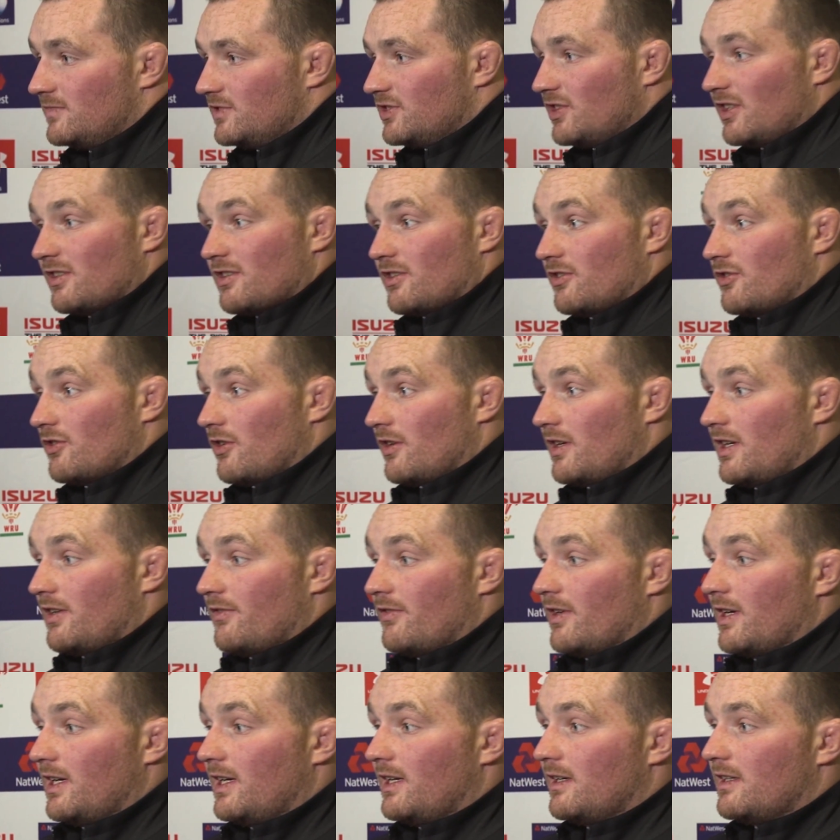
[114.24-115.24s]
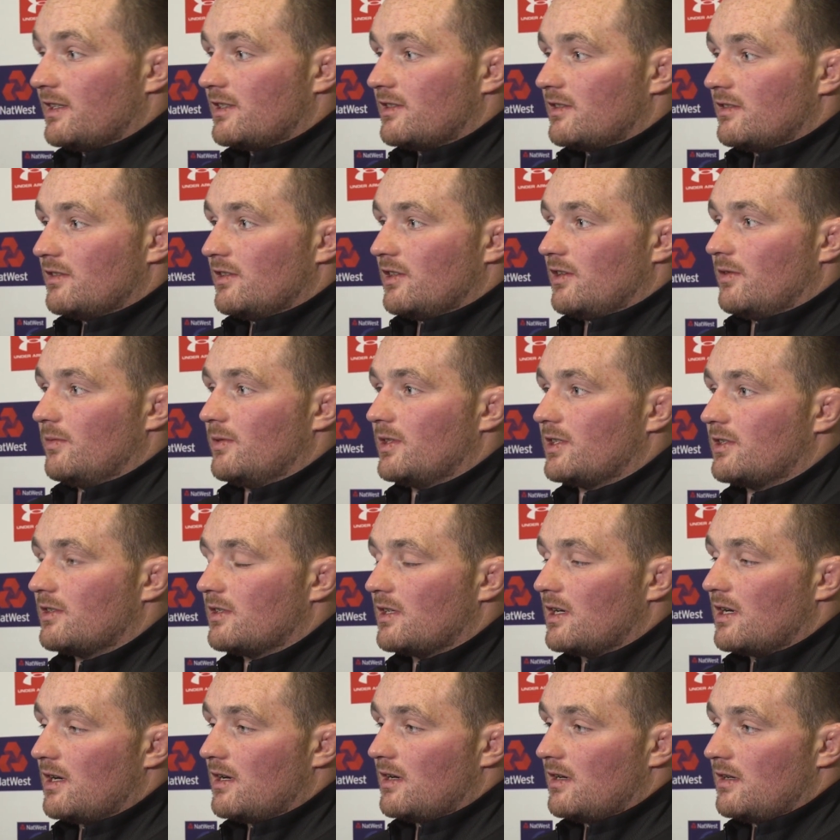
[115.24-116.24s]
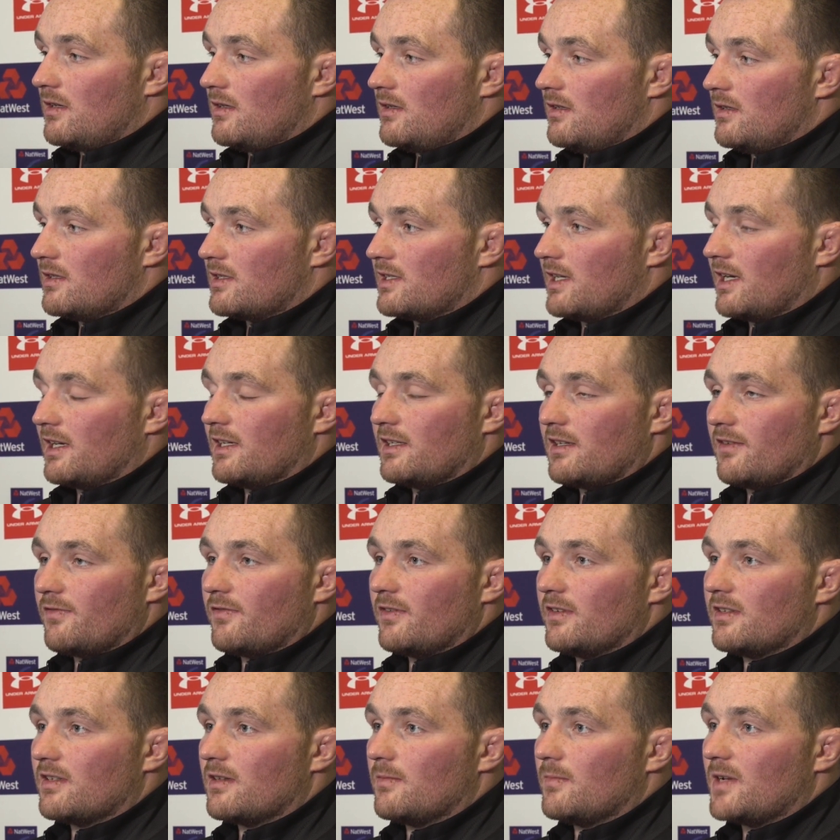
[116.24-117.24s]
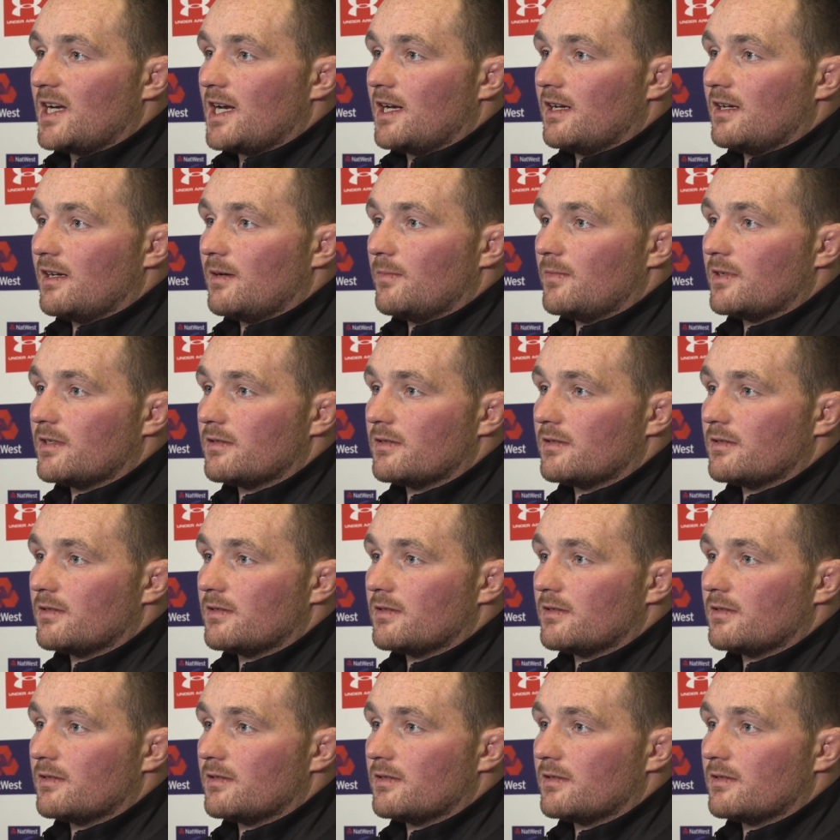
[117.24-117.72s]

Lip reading: Just enjoy it, really. It's, you know, it's slightly different to the Millennium.